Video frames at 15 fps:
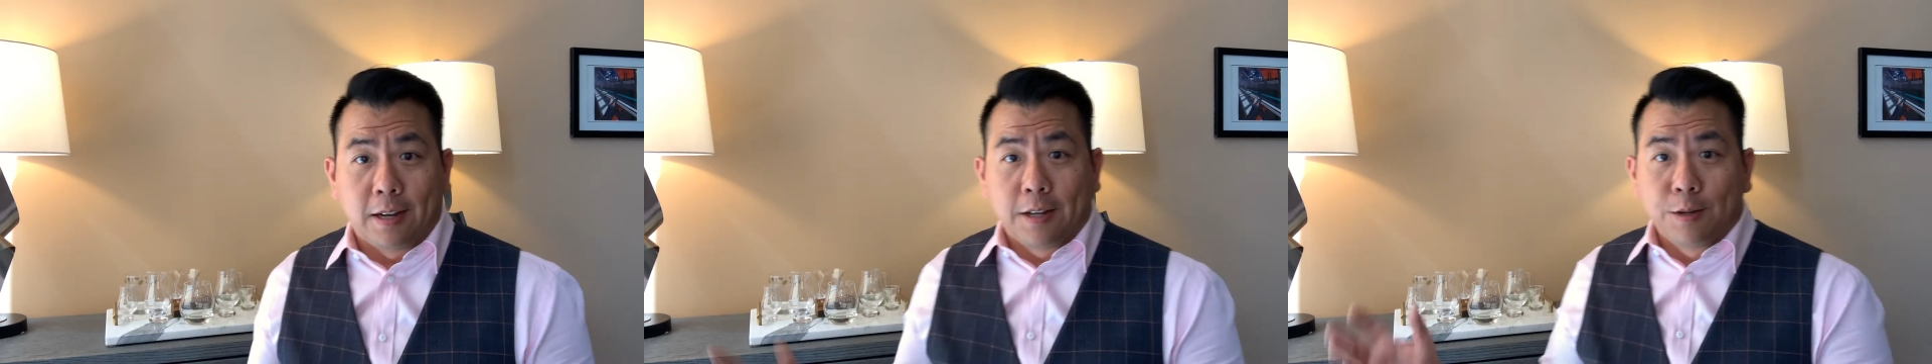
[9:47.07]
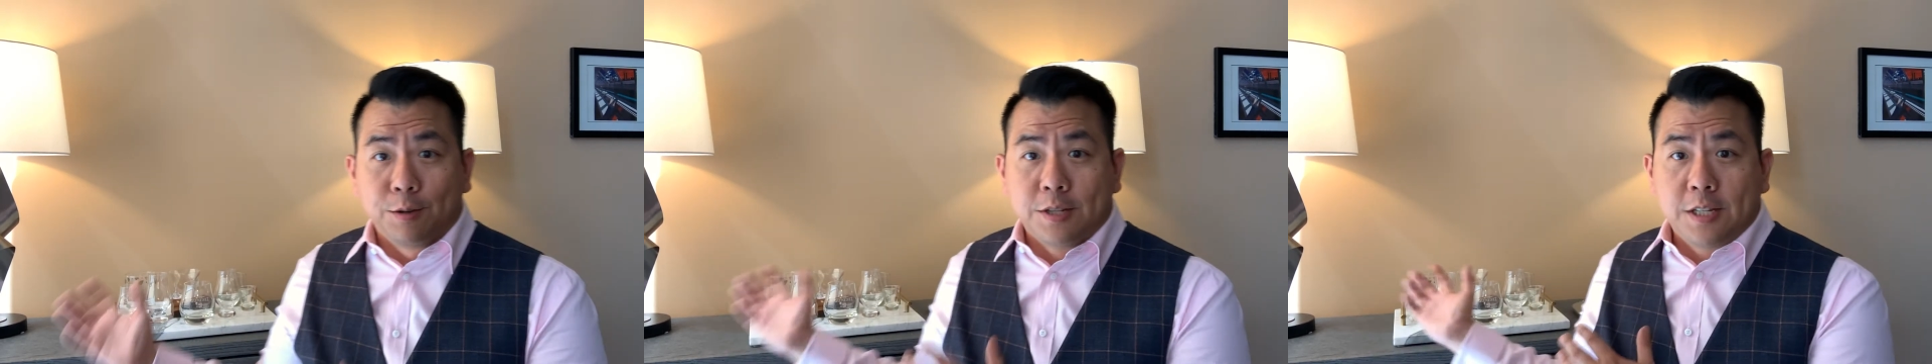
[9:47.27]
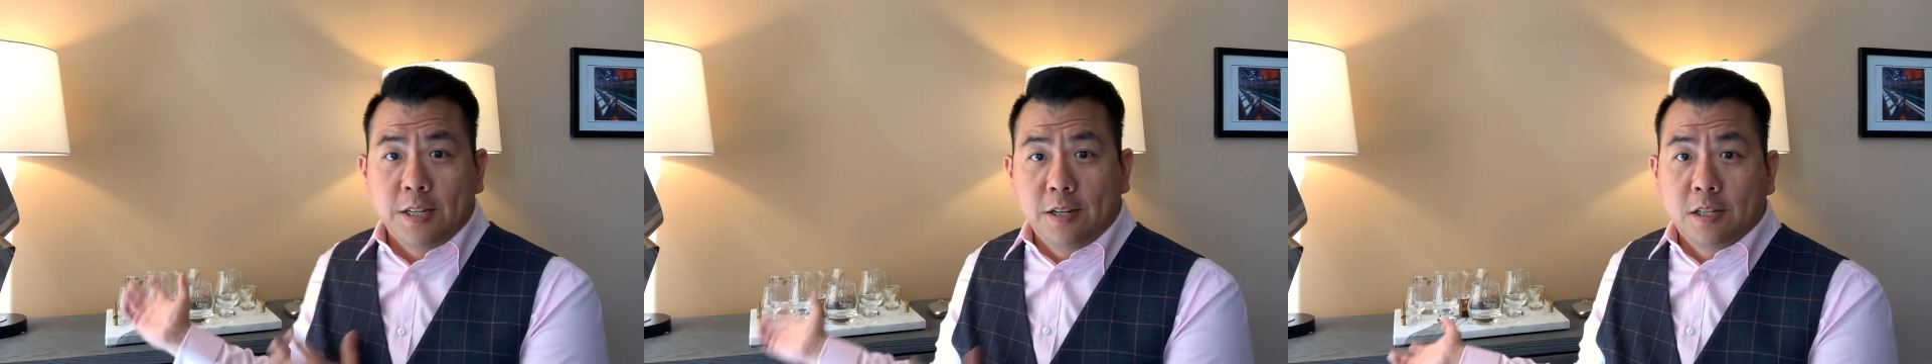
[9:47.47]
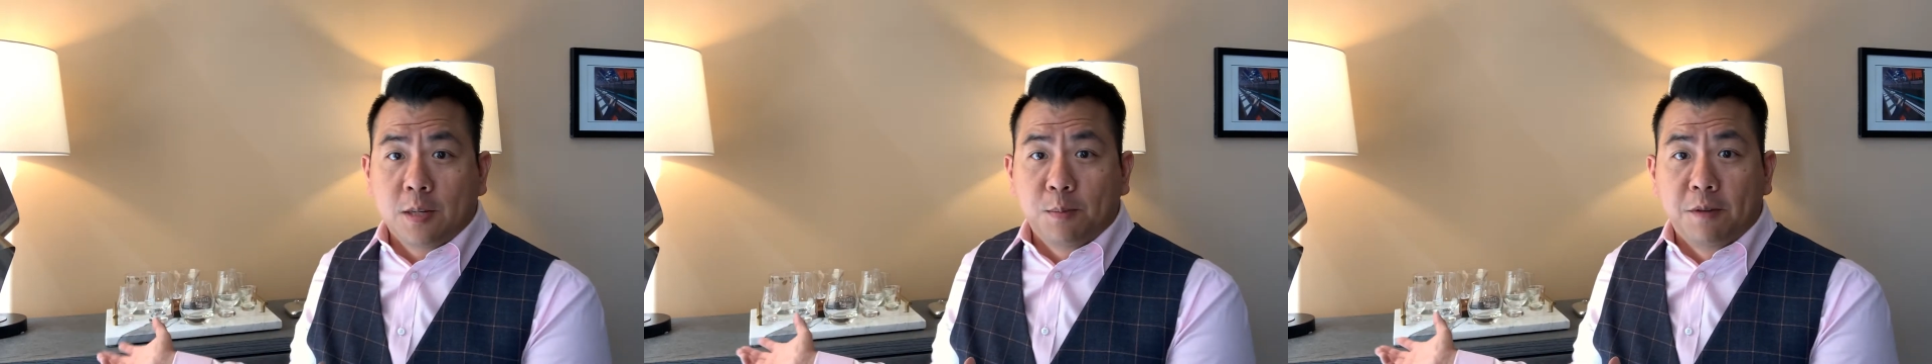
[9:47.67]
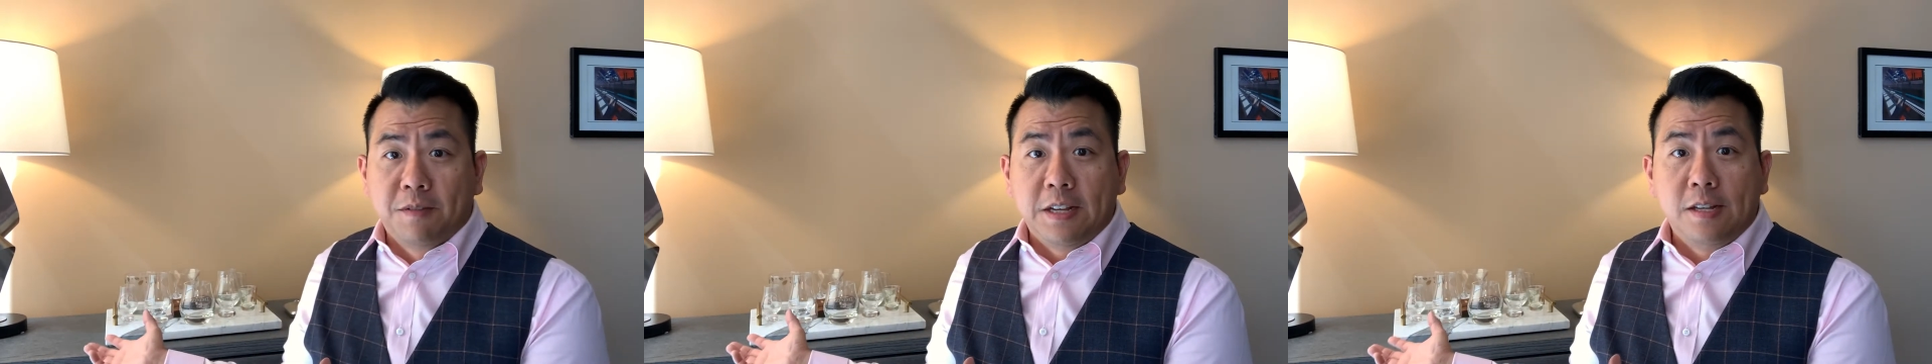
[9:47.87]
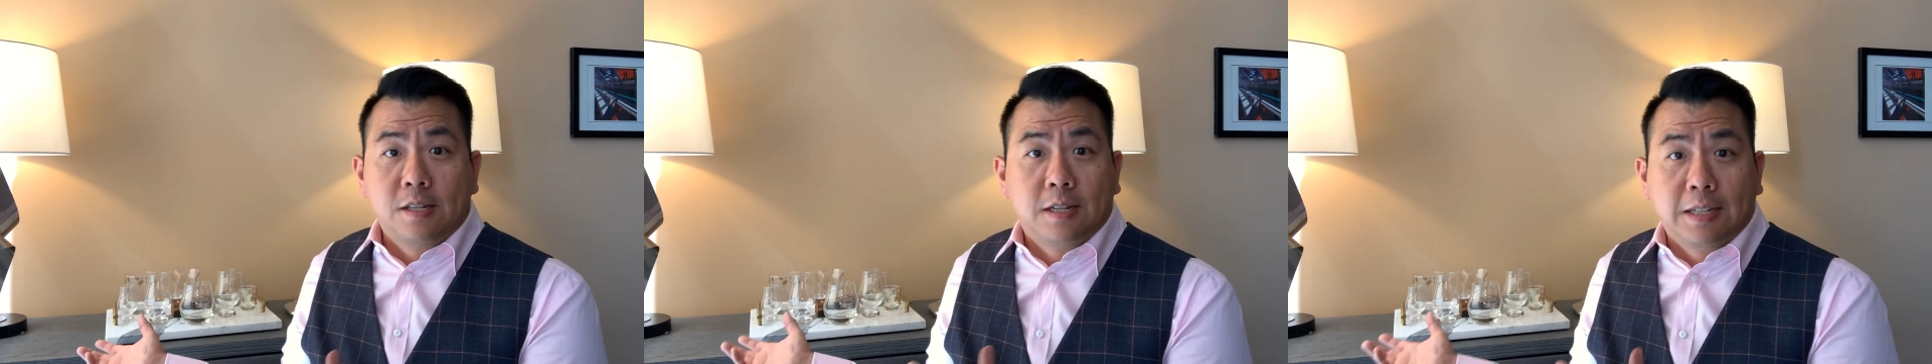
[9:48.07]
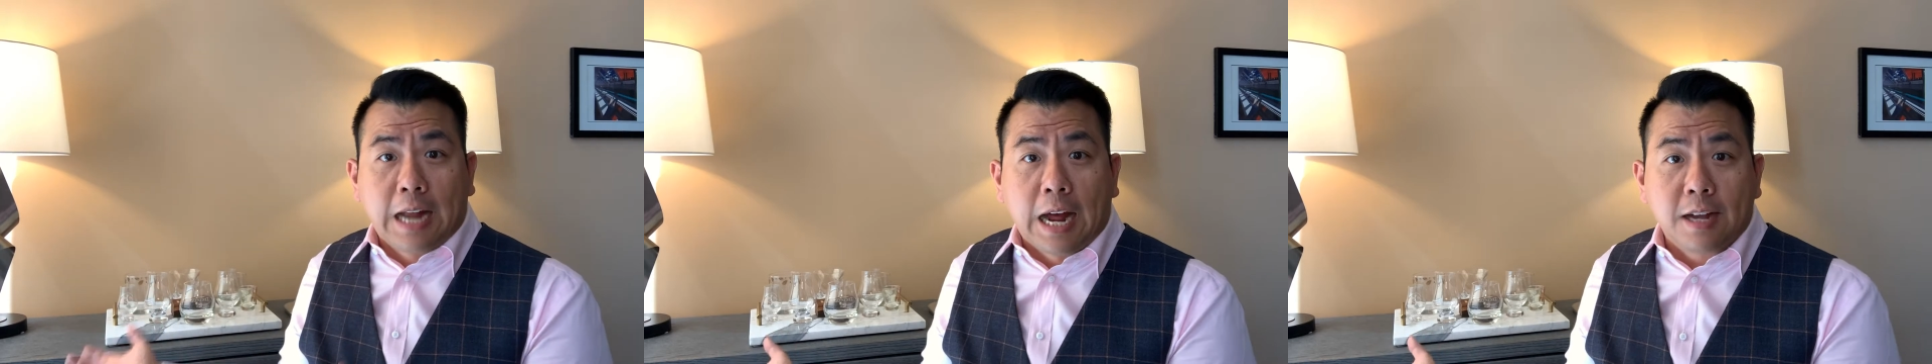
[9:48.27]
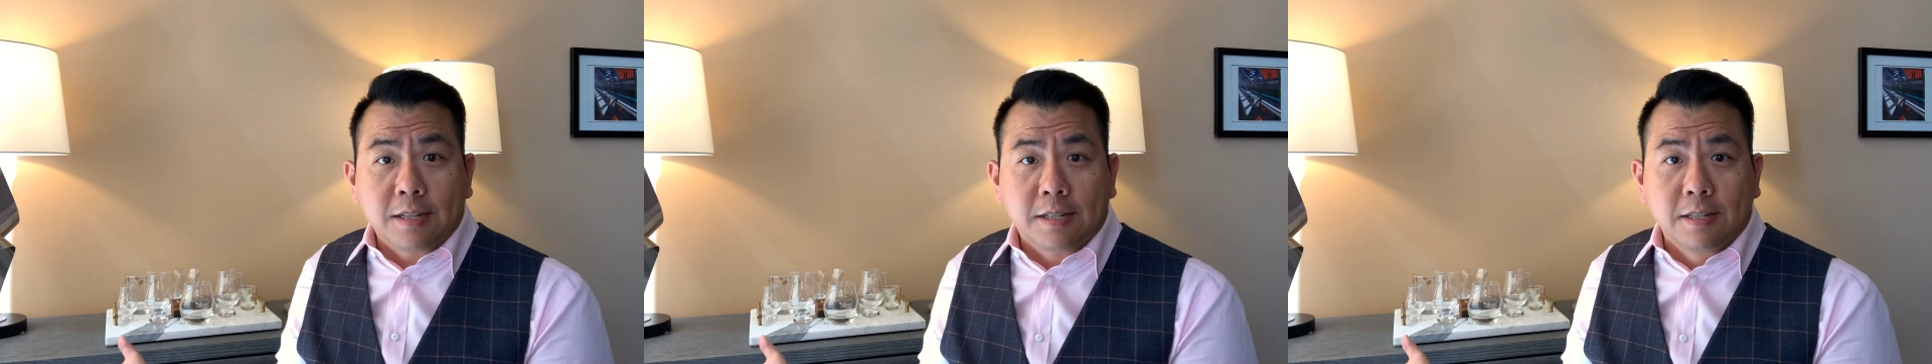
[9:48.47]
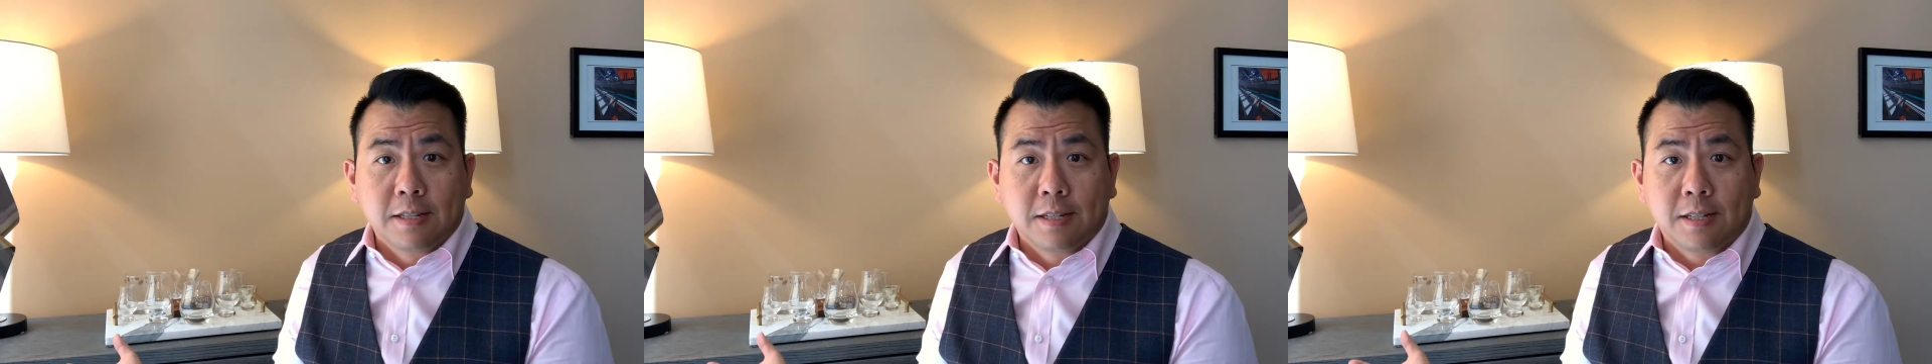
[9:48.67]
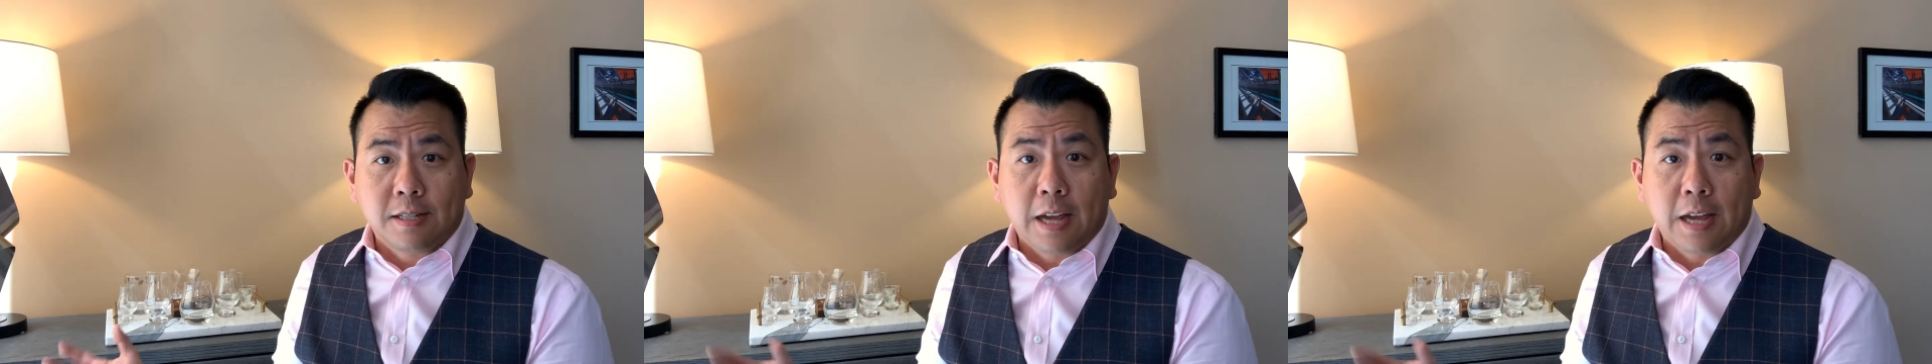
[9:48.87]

You'll see some of these glasses